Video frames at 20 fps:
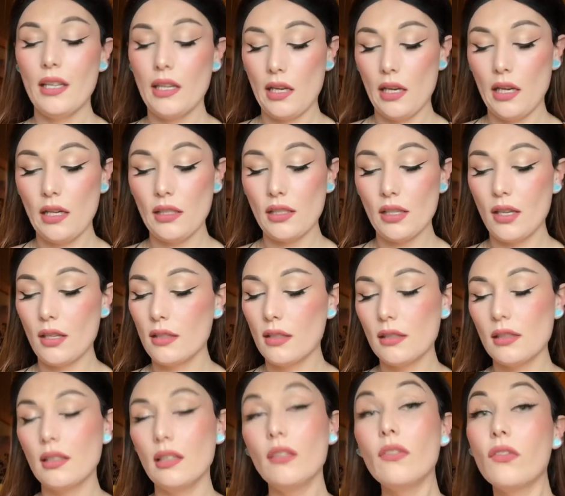It's
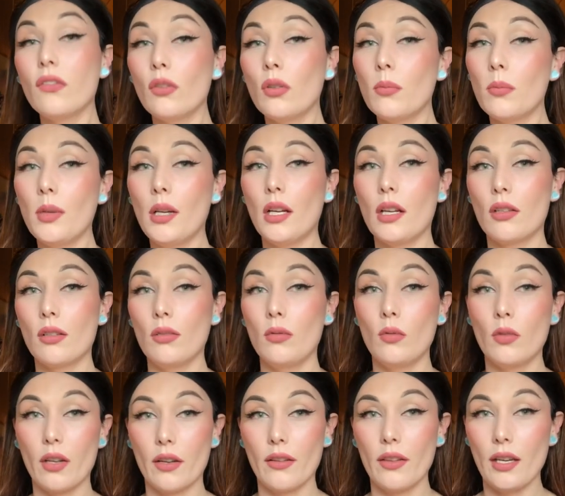honestly full bottle
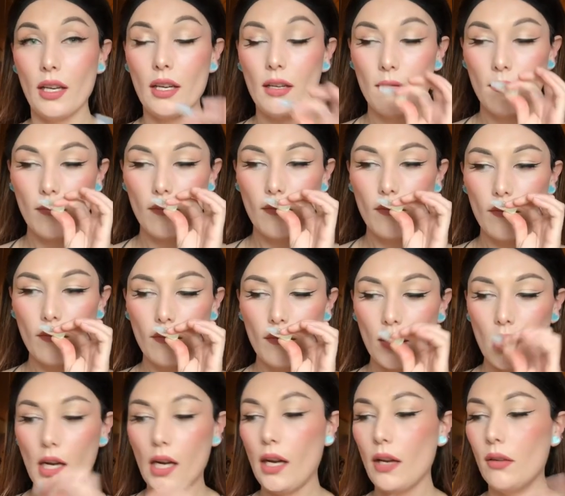worthy.
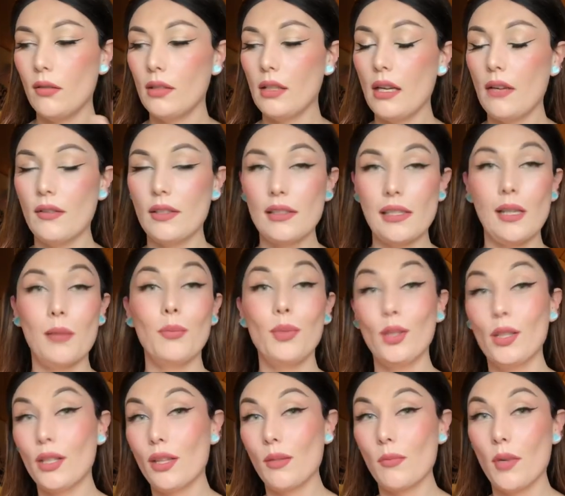I only have a sample
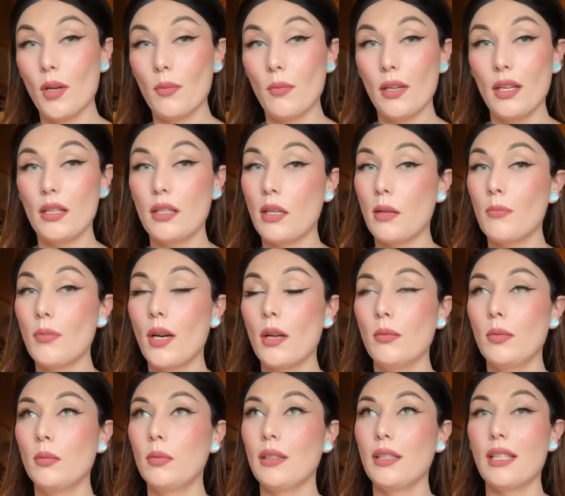at the moment, and I'm
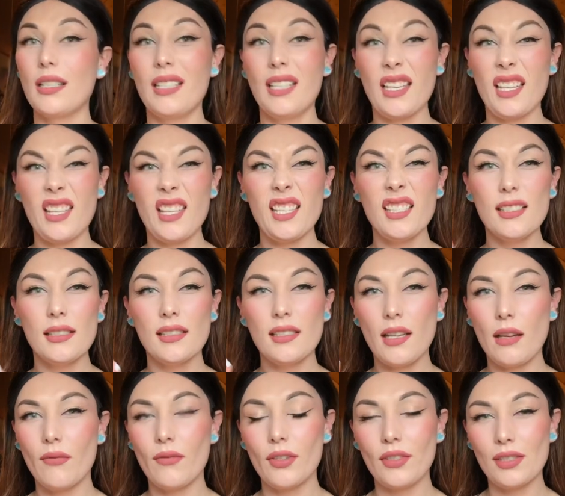probably going to get this in
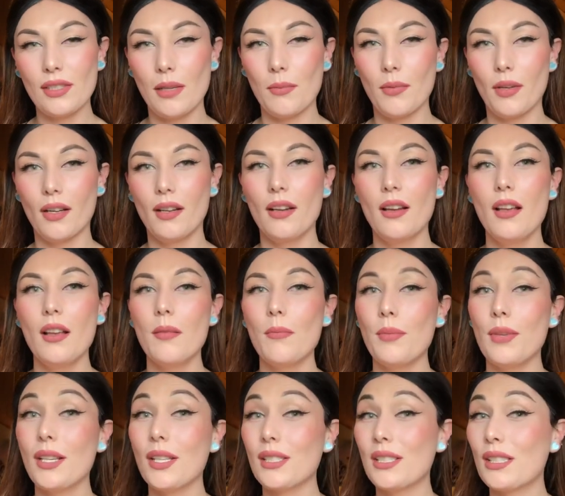time for summer
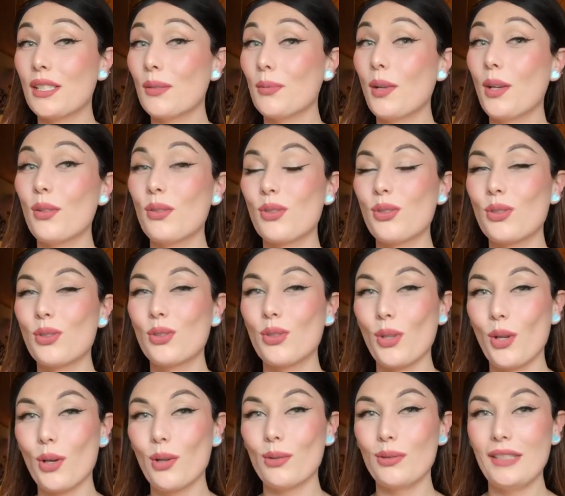because it smells
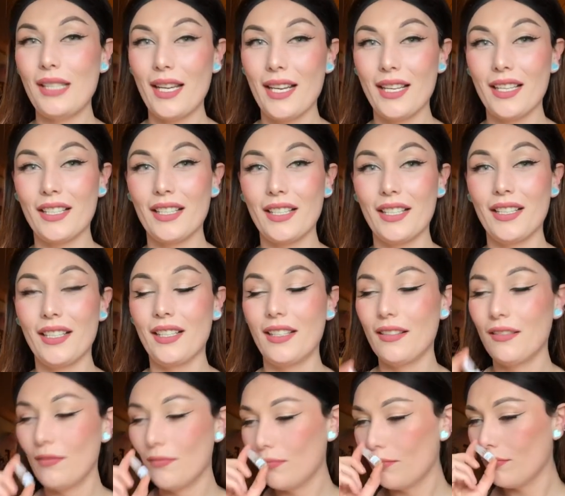so dang good.
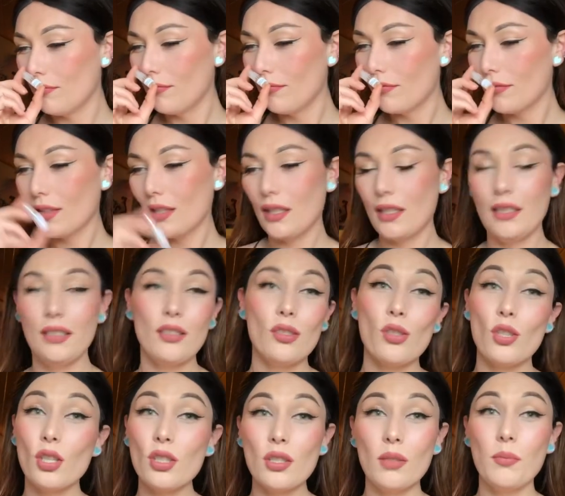And it's
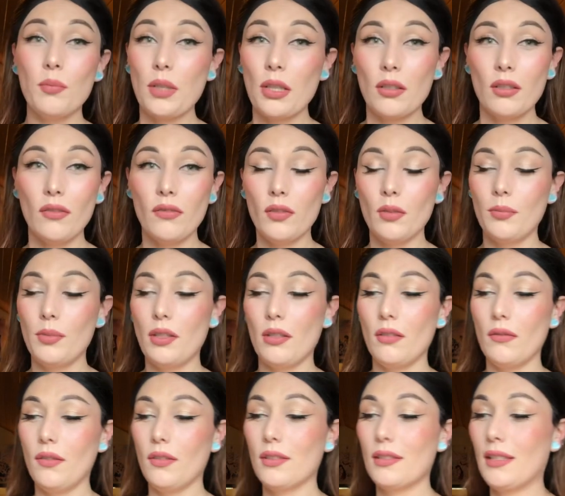just a beautiful,
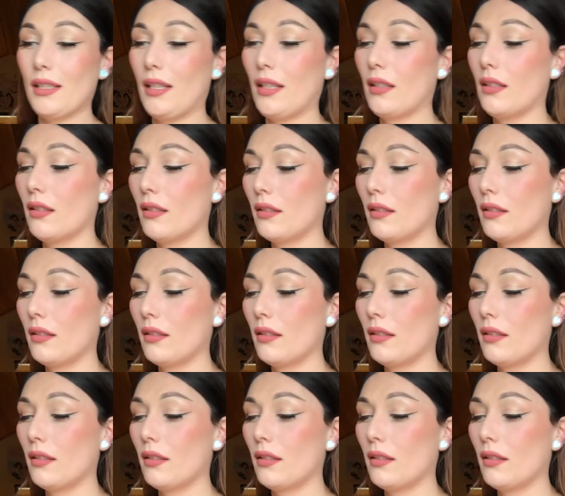beautiful scent.